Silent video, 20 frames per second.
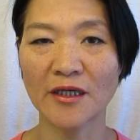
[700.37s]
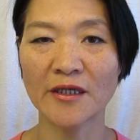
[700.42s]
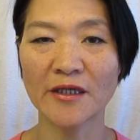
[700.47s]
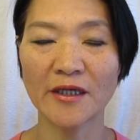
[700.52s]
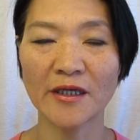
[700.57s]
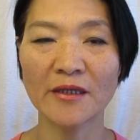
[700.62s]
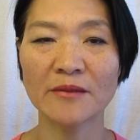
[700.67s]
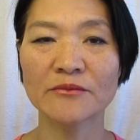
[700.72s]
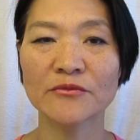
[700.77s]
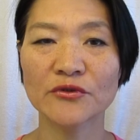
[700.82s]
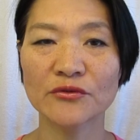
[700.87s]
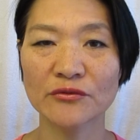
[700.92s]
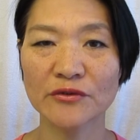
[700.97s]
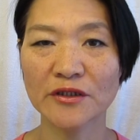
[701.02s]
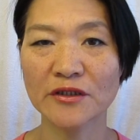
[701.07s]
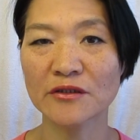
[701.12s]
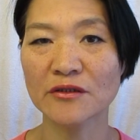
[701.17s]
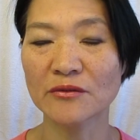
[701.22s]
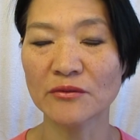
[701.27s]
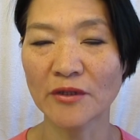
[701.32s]
I am
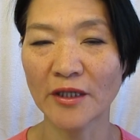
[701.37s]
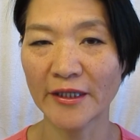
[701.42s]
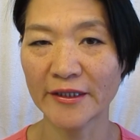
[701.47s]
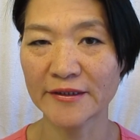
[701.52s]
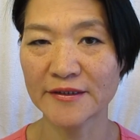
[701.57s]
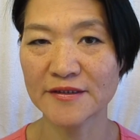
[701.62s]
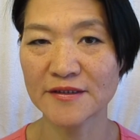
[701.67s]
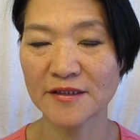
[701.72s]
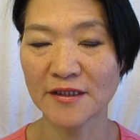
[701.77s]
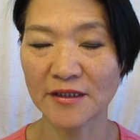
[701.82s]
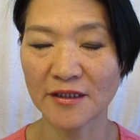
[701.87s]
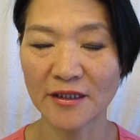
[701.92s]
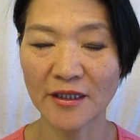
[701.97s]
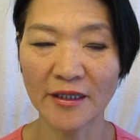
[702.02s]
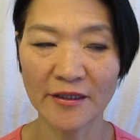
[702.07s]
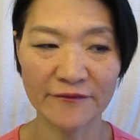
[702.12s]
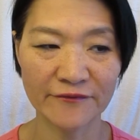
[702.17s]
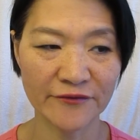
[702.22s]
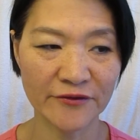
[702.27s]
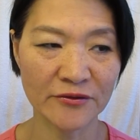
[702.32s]
doing the right thing.
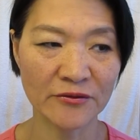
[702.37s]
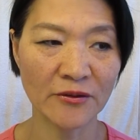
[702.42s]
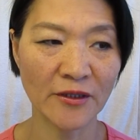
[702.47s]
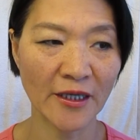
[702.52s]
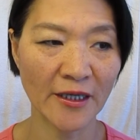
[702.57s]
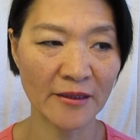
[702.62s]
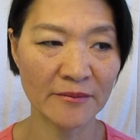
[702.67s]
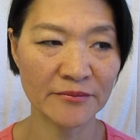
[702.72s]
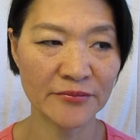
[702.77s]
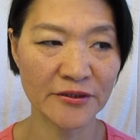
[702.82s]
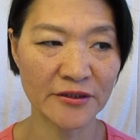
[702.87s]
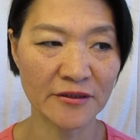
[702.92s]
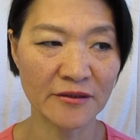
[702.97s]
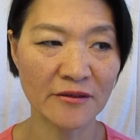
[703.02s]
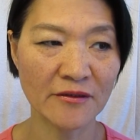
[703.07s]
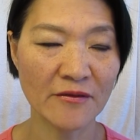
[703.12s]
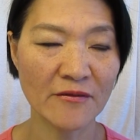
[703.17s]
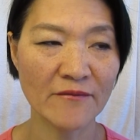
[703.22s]
I feel happy.